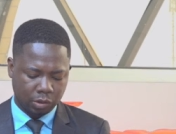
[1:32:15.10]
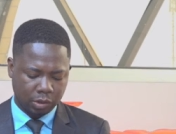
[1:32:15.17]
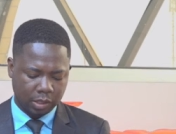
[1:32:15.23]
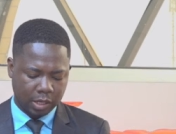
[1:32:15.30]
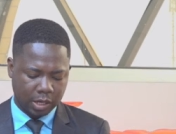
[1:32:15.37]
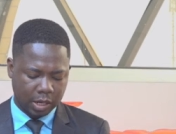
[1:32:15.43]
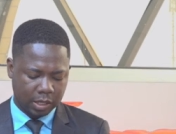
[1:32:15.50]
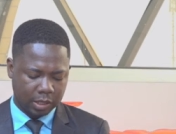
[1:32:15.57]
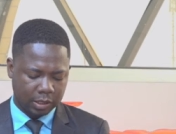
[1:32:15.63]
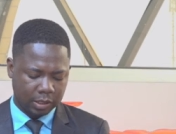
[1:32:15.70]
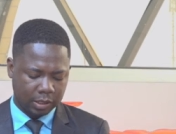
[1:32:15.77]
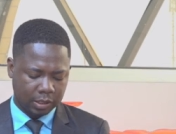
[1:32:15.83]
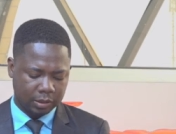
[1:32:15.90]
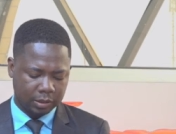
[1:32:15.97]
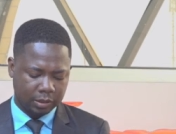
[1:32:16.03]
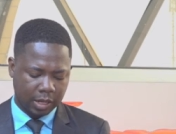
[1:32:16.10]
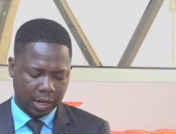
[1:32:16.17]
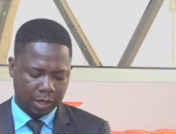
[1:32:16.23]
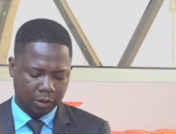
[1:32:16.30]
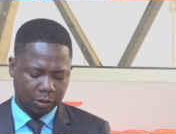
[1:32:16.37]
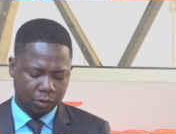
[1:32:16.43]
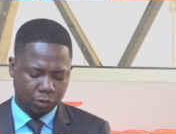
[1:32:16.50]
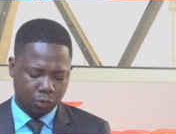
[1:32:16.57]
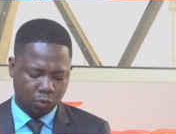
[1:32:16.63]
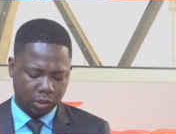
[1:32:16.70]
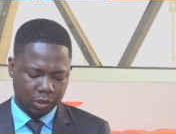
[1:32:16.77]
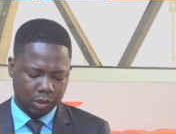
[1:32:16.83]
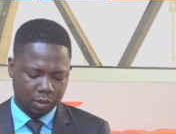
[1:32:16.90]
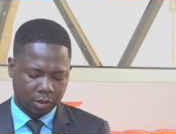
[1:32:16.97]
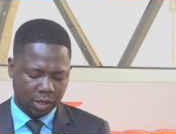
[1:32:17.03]
in Ghana is Dialogue Show,
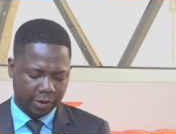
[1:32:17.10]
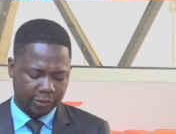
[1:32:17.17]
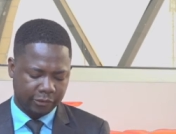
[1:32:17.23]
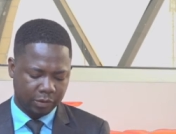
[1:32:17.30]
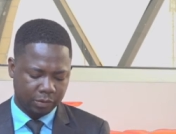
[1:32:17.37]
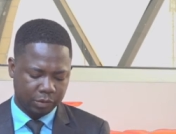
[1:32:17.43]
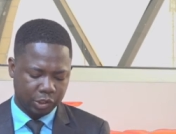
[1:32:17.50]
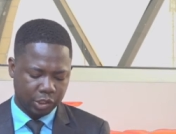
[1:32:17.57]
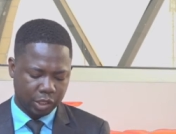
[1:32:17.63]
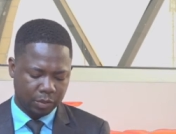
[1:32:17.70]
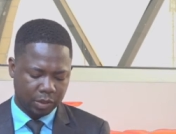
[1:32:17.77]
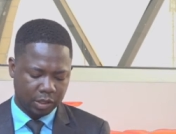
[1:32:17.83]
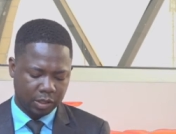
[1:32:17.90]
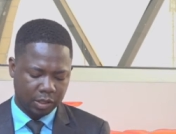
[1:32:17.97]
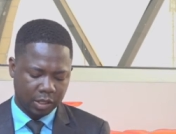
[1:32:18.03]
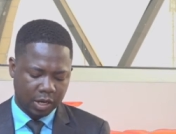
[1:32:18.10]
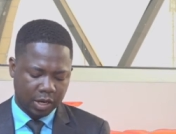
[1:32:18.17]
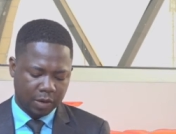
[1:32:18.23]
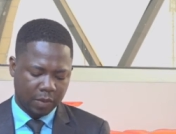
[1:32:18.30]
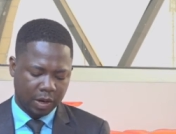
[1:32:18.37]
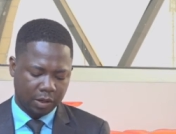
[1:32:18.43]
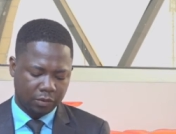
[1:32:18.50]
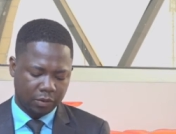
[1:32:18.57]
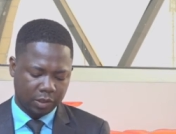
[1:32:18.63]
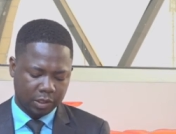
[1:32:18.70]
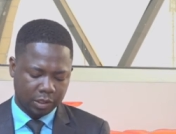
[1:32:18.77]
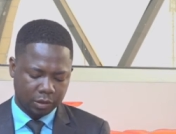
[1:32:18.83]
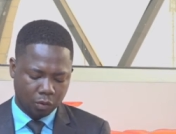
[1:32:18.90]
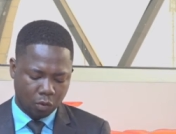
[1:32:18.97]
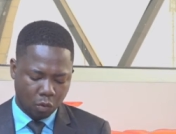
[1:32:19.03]
watching live from Germany. My
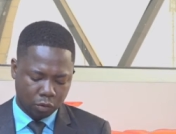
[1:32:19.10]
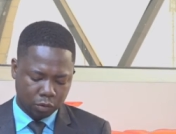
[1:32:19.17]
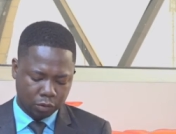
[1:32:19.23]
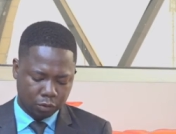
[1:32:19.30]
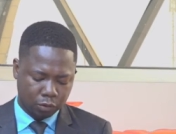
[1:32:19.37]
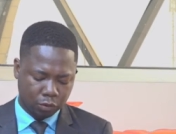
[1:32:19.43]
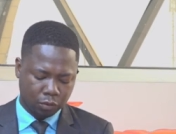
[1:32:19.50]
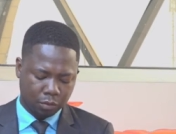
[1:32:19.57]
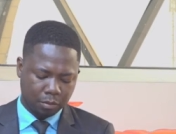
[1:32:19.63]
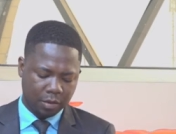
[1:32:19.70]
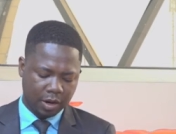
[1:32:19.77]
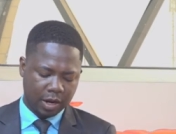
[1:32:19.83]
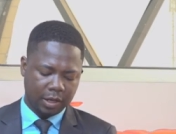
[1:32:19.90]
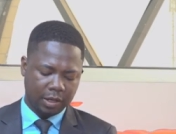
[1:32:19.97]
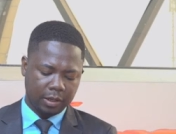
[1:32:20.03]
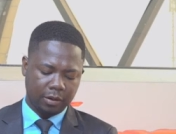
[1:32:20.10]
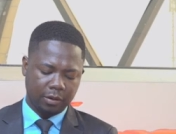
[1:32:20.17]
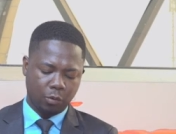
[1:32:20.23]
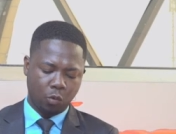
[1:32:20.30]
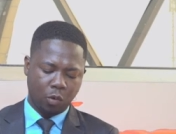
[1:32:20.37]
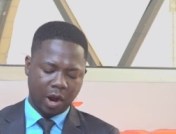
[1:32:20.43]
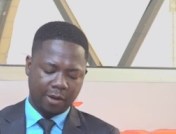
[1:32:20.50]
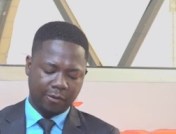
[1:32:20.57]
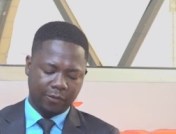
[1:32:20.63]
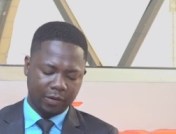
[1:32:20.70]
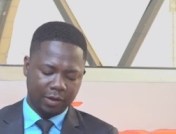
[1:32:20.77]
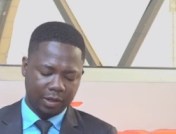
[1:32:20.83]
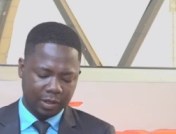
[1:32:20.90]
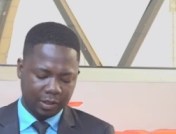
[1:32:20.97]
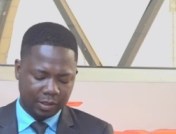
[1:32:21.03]
greetings goes to my wife
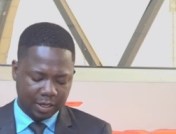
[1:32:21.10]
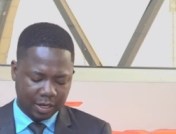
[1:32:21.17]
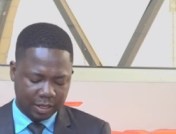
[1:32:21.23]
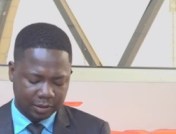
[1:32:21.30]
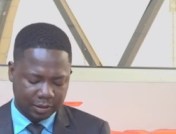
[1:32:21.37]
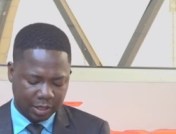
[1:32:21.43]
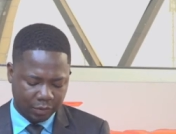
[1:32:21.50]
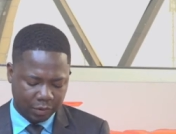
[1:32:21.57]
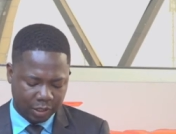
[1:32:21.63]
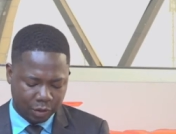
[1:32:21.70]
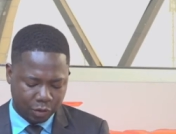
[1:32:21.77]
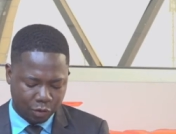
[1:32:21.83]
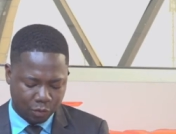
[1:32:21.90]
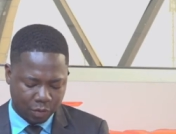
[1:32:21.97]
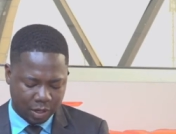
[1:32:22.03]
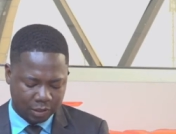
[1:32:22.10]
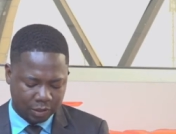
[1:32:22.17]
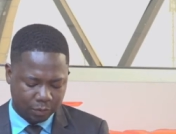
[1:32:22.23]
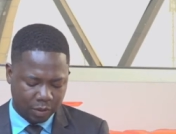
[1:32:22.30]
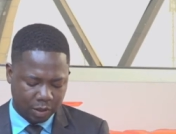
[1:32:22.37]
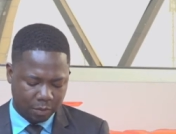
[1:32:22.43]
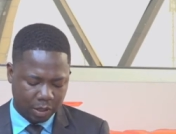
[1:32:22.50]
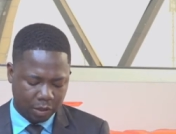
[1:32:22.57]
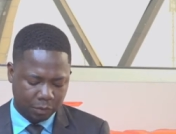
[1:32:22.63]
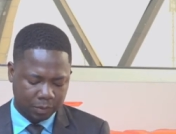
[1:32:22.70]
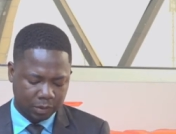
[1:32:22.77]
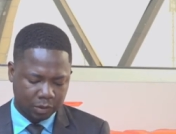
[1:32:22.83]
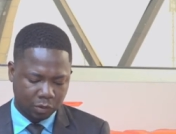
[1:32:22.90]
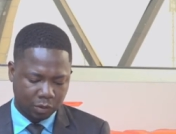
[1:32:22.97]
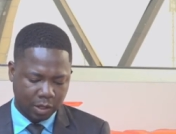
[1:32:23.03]
Lydia Asari in Kumasi Bremai
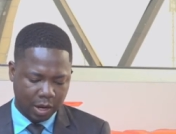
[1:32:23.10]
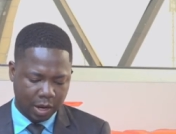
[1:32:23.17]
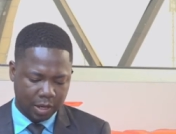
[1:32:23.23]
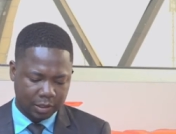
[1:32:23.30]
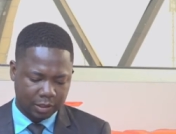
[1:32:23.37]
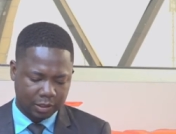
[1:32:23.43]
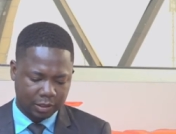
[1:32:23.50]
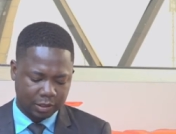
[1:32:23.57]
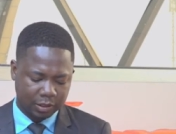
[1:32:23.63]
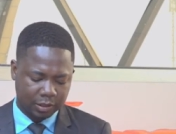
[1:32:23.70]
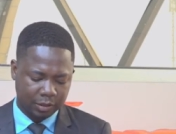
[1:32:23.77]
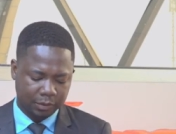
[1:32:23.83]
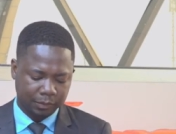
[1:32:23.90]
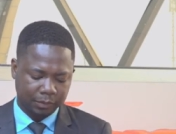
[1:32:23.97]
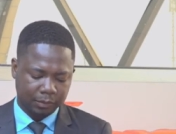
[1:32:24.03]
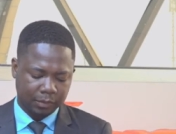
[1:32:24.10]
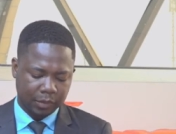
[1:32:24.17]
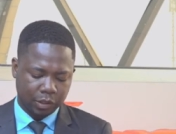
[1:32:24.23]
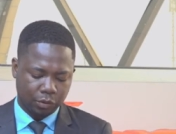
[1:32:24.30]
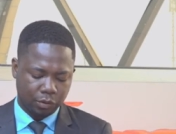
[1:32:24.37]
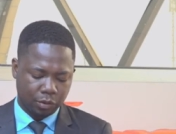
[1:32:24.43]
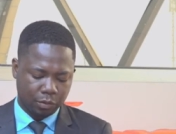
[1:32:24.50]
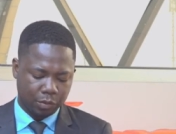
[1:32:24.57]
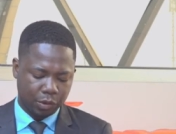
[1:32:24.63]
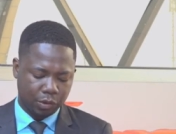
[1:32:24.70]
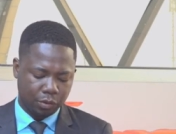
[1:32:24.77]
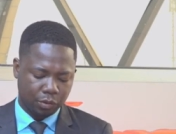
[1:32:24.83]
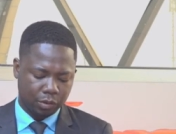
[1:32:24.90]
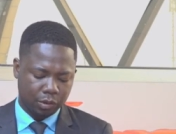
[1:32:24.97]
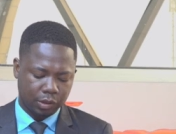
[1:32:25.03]
opposite Okes.
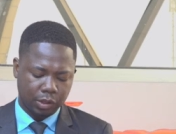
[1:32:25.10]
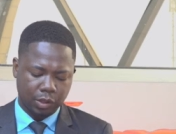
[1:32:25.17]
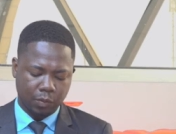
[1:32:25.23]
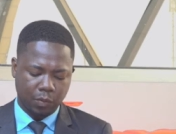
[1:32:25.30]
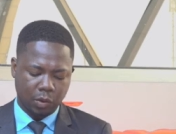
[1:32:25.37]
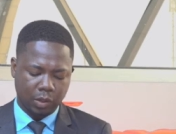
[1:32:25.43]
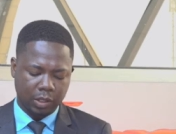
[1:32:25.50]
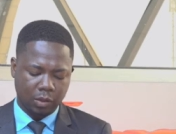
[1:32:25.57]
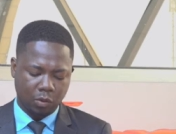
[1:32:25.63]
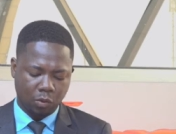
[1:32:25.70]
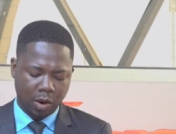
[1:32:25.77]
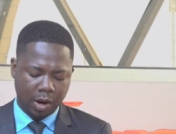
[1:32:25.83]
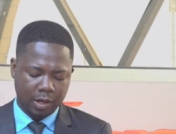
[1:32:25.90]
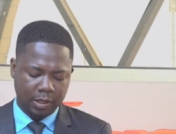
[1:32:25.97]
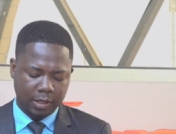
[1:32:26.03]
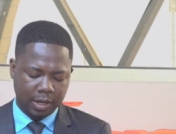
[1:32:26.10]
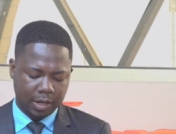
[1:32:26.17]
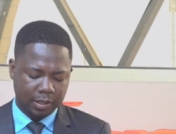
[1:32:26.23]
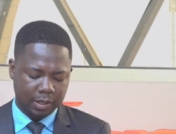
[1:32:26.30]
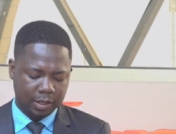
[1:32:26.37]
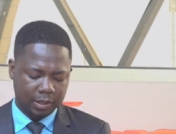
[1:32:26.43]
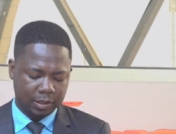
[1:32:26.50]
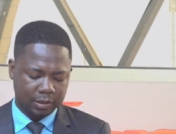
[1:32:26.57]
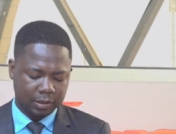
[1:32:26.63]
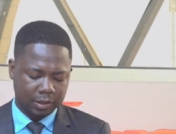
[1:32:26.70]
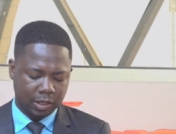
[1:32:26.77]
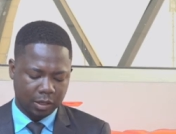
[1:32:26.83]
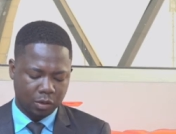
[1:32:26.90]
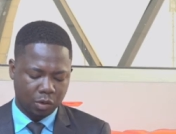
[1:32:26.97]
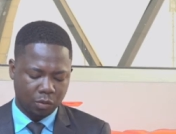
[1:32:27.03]
Romeo, good morning Owaine and Ernest
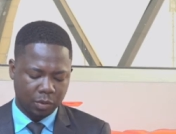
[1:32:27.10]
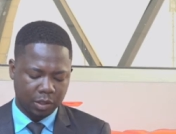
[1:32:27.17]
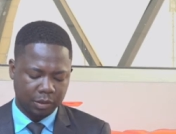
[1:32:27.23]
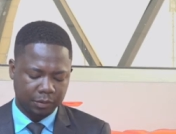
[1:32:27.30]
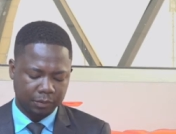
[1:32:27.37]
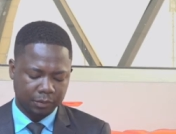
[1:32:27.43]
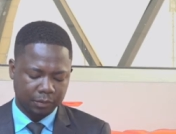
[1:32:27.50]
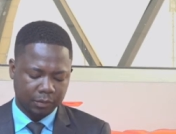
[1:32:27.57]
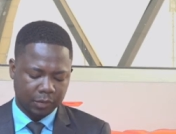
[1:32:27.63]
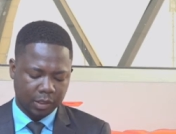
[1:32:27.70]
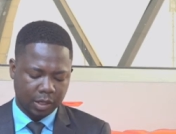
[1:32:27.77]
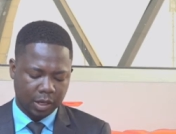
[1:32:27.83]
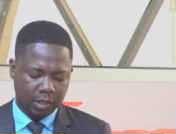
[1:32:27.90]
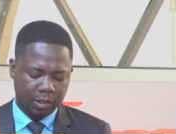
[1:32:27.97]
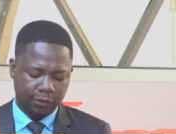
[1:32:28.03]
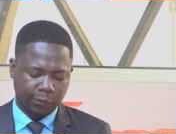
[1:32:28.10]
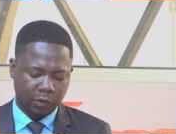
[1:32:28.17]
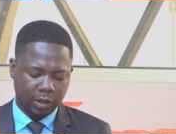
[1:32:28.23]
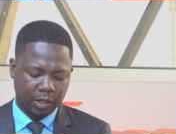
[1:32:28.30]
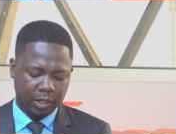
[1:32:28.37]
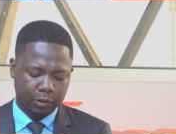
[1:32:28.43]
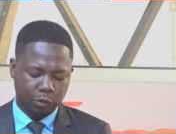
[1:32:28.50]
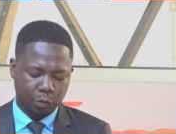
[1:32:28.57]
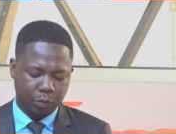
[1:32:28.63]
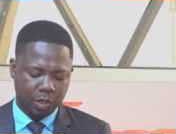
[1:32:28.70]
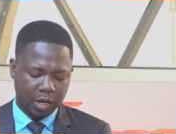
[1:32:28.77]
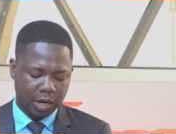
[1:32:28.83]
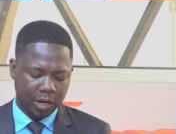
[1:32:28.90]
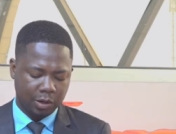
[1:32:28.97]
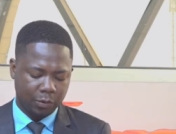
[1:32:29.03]
Yakumi. Ernest, forget to
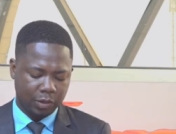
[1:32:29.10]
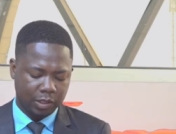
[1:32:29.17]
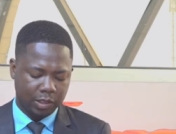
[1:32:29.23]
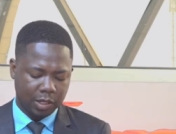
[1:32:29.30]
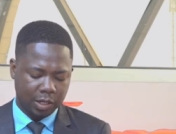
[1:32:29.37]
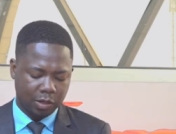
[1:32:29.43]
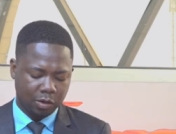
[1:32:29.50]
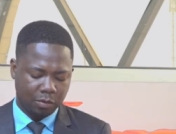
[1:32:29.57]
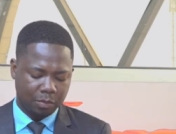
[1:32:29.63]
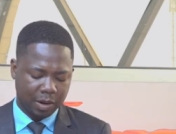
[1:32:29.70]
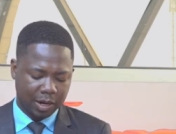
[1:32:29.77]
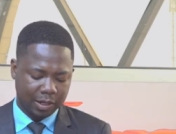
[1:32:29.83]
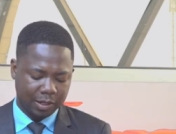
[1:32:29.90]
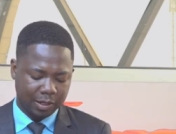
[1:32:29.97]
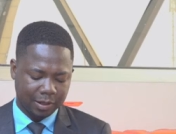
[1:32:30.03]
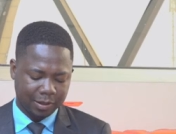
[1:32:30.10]
be we dear your back.